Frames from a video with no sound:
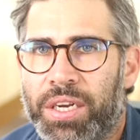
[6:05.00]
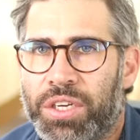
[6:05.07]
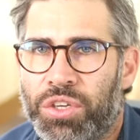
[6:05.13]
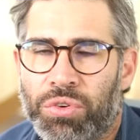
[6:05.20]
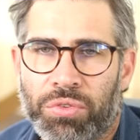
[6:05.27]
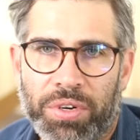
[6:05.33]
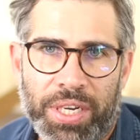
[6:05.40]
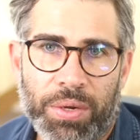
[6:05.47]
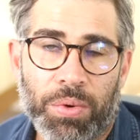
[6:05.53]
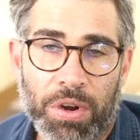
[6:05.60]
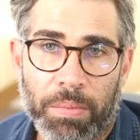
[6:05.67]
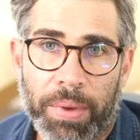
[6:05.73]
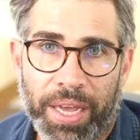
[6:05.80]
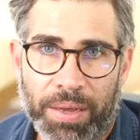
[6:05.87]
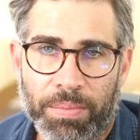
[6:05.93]
you really want to
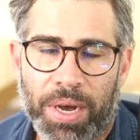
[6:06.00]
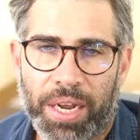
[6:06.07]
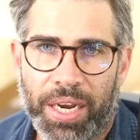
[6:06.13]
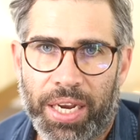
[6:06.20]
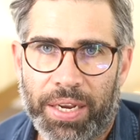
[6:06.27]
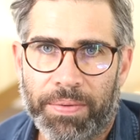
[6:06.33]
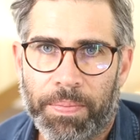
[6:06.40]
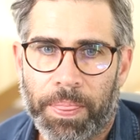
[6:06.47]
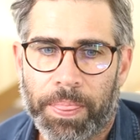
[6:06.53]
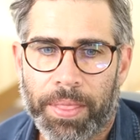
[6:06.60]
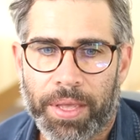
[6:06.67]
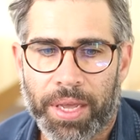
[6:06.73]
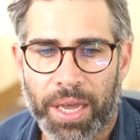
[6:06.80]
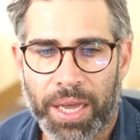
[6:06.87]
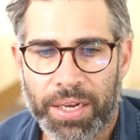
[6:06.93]
make money.
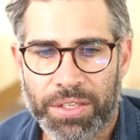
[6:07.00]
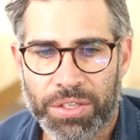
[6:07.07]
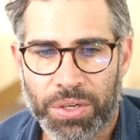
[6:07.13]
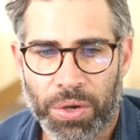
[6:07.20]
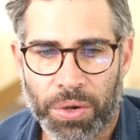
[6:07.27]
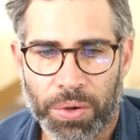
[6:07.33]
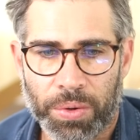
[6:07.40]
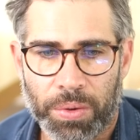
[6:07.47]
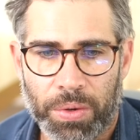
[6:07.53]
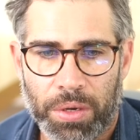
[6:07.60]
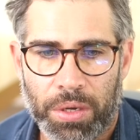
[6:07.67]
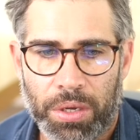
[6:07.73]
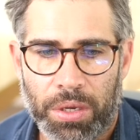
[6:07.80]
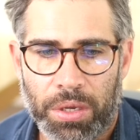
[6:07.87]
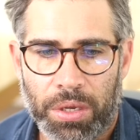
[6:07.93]
And so
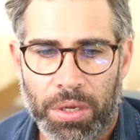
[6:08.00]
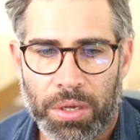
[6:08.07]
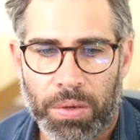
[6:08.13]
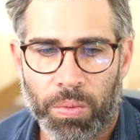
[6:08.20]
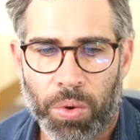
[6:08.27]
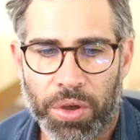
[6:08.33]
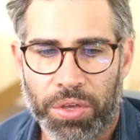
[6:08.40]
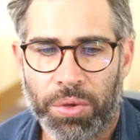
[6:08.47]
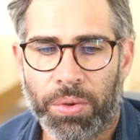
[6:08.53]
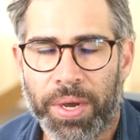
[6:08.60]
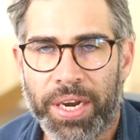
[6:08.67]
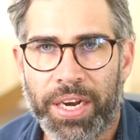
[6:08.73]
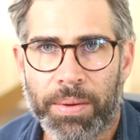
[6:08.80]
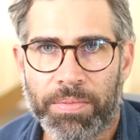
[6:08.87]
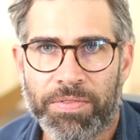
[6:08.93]
what you
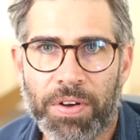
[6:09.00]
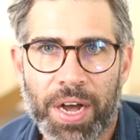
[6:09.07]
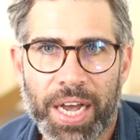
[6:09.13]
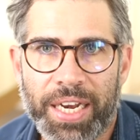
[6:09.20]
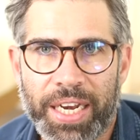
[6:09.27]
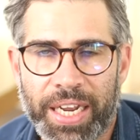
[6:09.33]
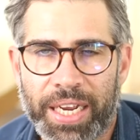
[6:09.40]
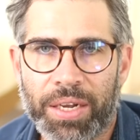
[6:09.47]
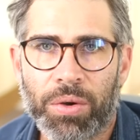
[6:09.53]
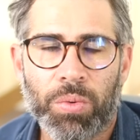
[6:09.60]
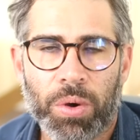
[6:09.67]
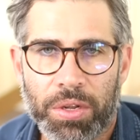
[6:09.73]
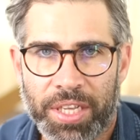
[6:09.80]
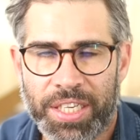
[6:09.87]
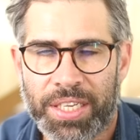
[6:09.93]
end up finding, or
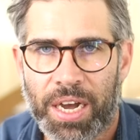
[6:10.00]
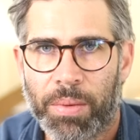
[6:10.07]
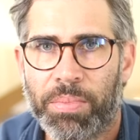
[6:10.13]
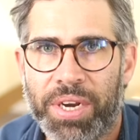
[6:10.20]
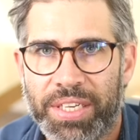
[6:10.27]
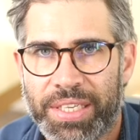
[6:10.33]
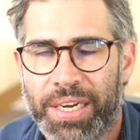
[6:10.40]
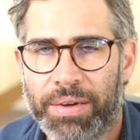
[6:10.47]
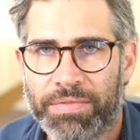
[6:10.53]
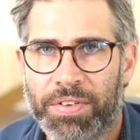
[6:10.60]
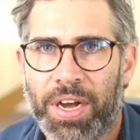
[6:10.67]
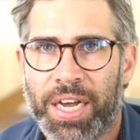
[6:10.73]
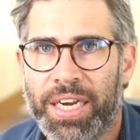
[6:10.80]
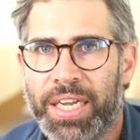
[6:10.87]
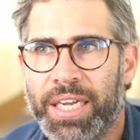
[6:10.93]
what these companies end up
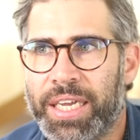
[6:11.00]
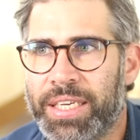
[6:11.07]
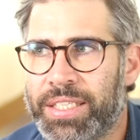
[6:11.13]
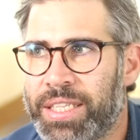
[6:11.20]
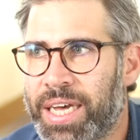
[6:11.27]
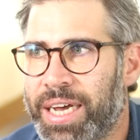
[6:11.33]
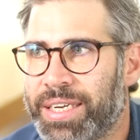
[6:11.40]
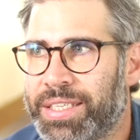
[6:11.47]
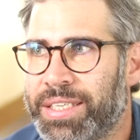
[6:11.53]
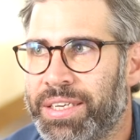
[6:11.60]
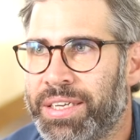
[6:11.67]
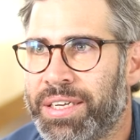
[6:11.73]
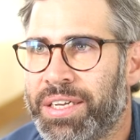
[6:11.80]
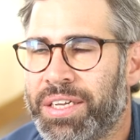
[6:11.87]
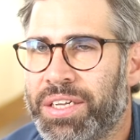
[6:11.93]
finding, is that
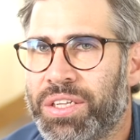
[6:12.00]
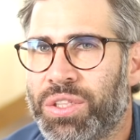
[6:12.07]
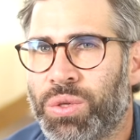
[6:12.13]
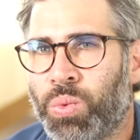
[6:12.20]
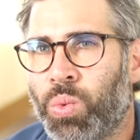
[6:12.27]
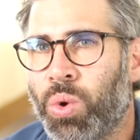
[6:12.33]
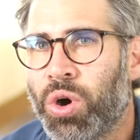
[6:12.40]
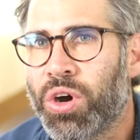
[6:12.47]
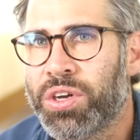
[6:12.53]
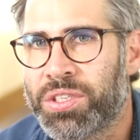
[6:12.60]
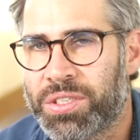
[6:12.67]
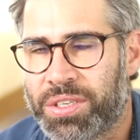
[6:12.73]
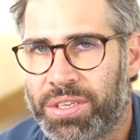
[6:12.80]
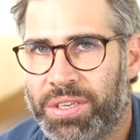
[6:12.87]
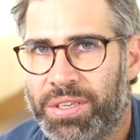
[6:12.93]
the
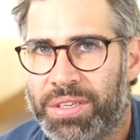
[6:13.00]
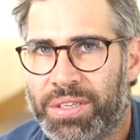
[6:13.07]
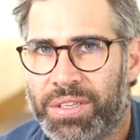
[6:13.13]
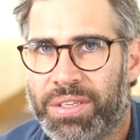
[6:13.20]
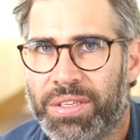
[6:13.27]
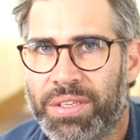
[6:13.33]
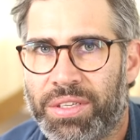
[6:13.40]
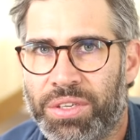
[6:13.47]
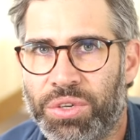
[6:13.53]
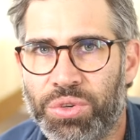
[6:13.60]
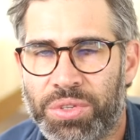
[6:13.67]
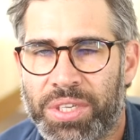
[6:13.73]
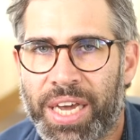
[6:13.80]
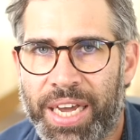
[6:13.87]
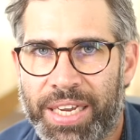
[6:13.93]
worst use
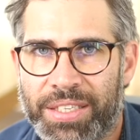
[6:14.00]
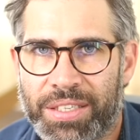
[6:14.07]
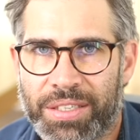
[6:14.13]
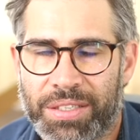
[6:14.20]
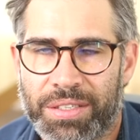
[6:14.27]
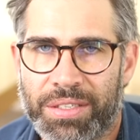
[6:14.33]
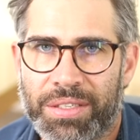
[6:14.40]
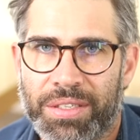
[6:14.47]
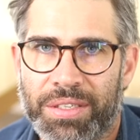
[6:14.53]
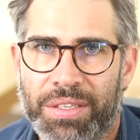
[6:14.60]
cases